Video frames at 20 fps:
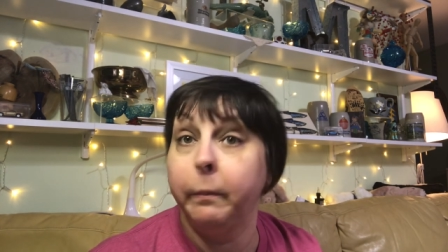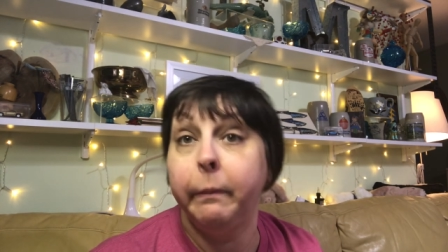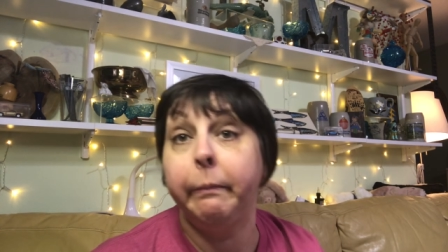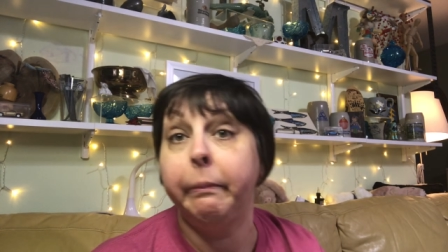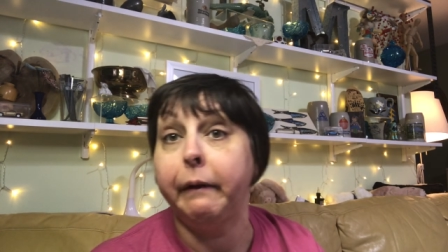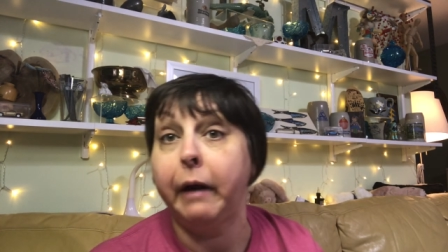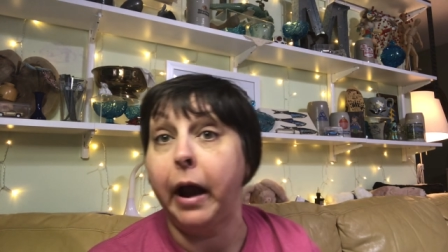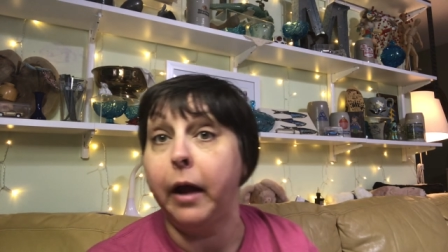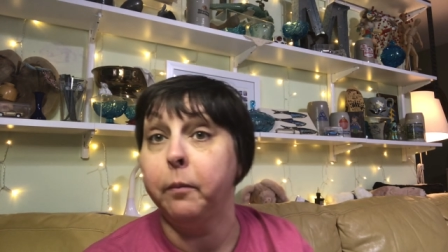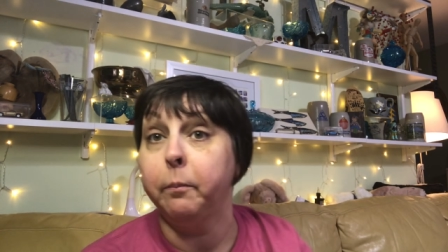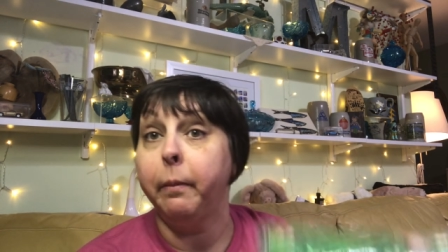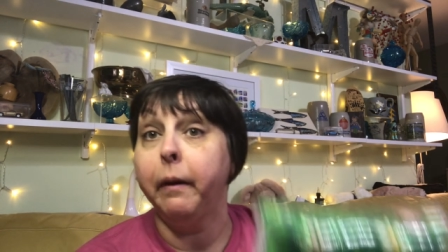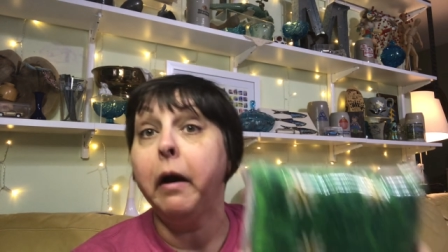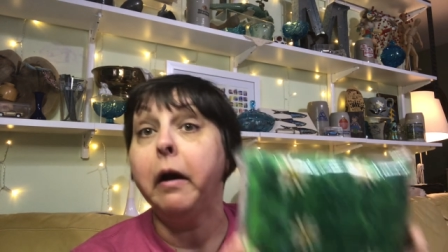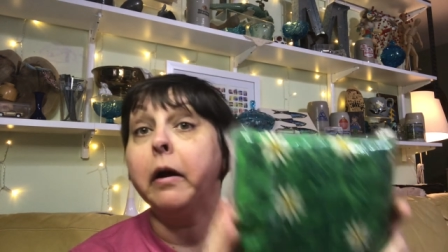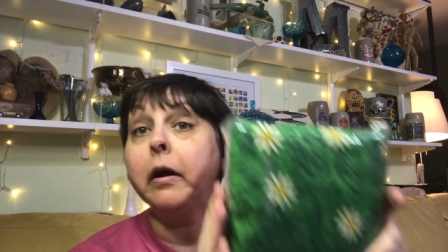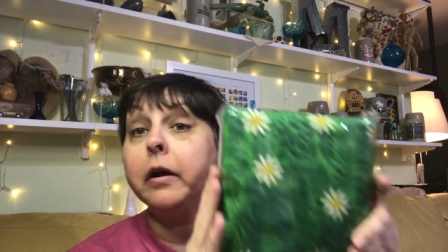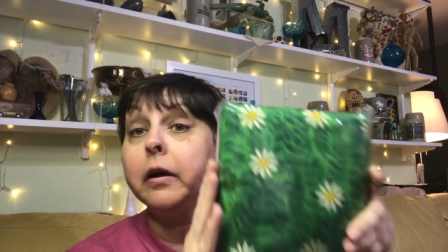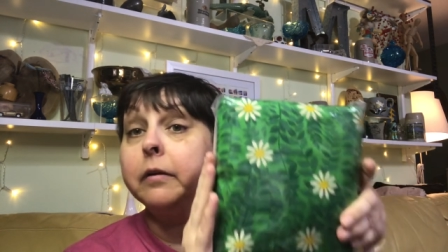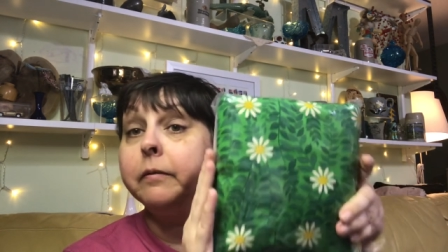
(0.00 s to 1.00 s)
brown
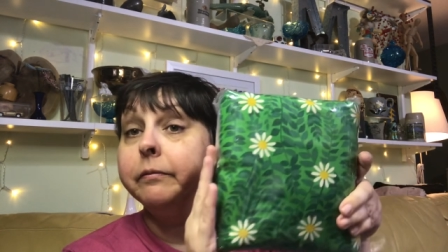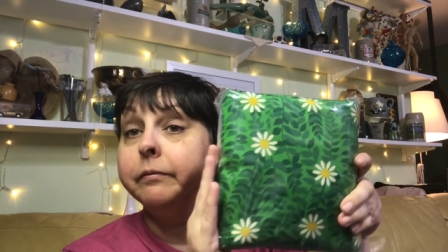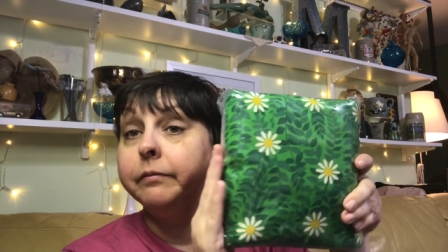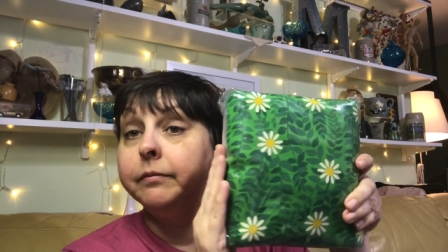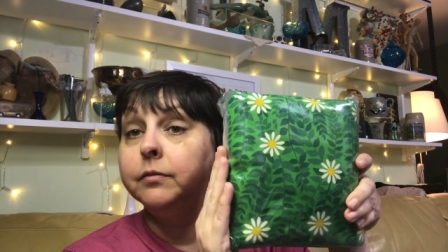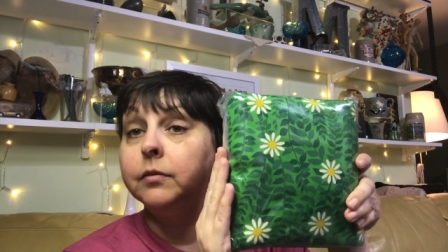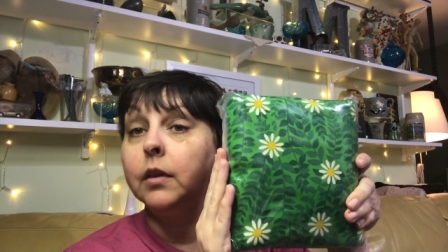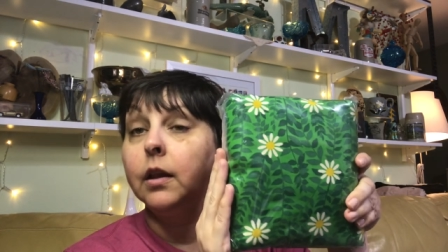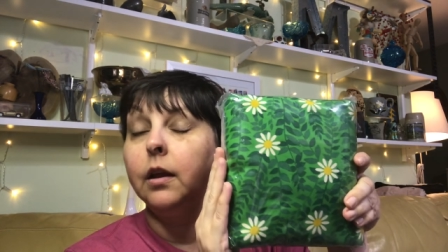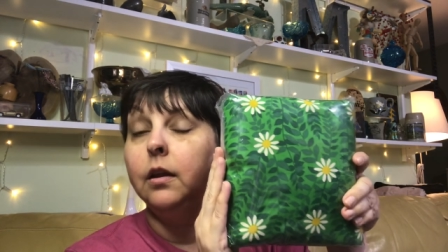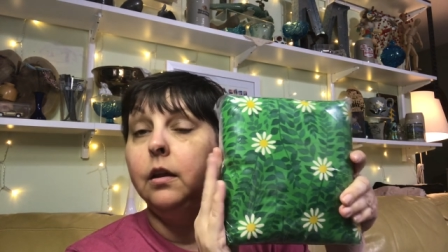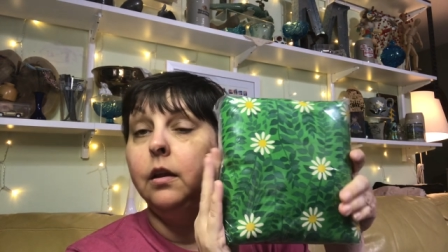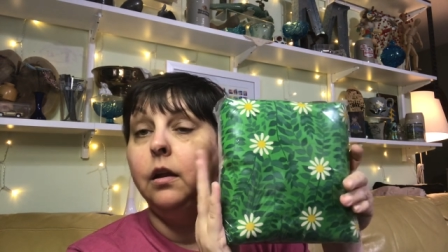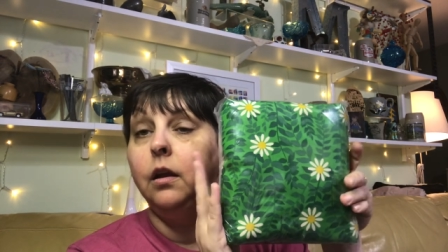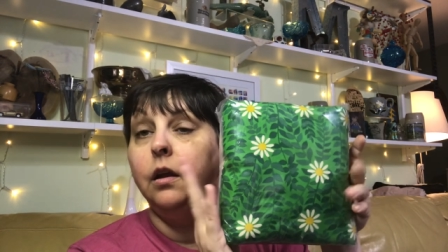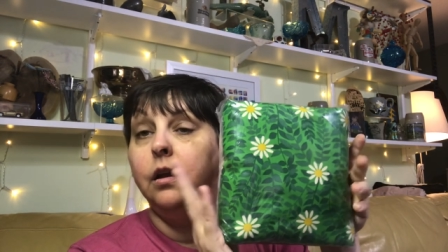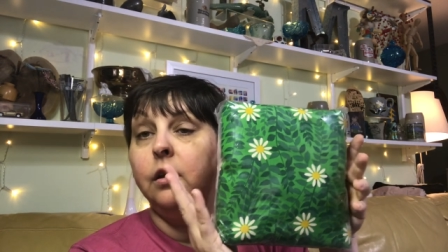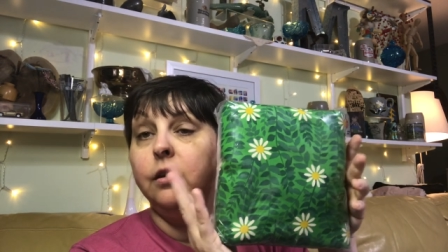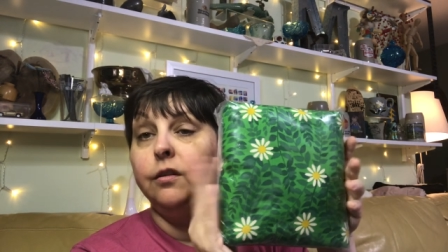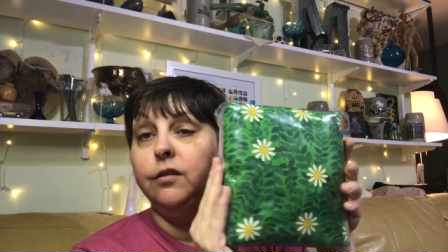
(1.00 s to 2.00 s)
bark.
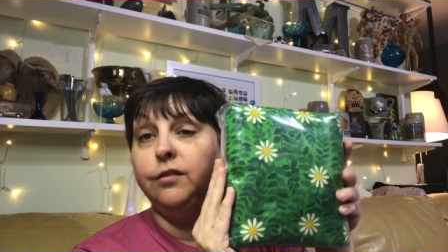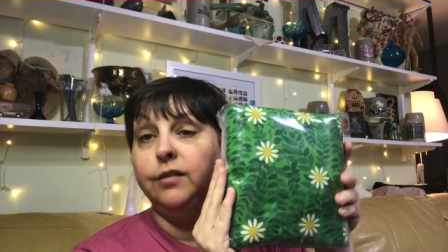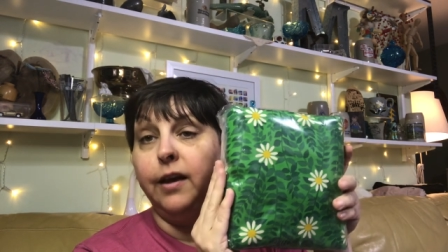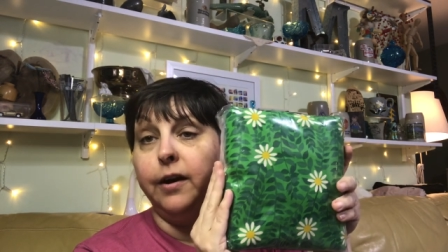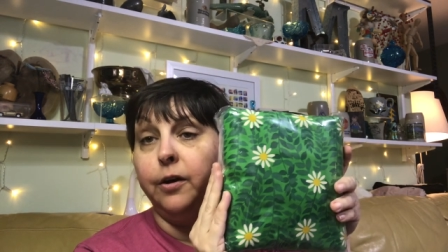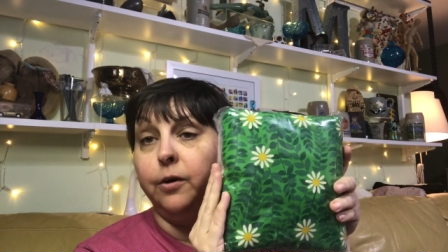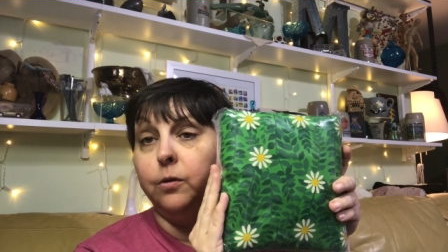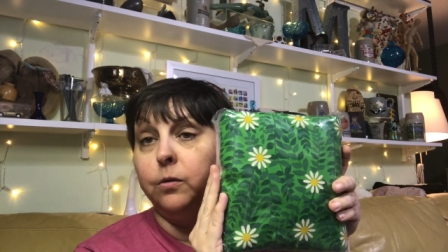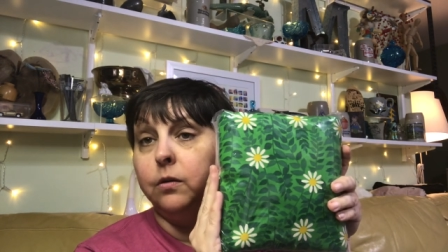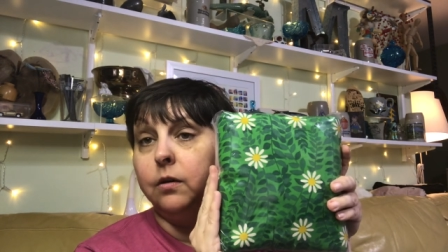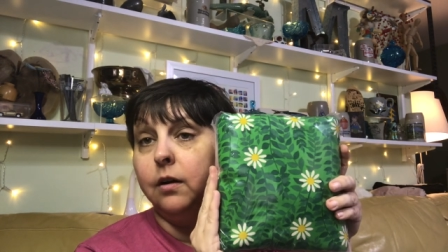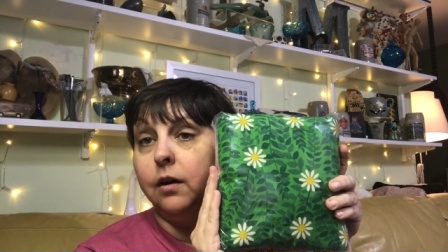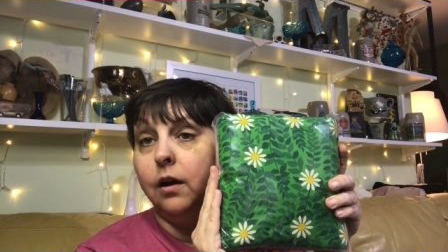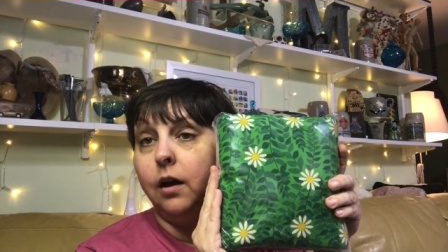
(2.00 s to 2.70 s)
So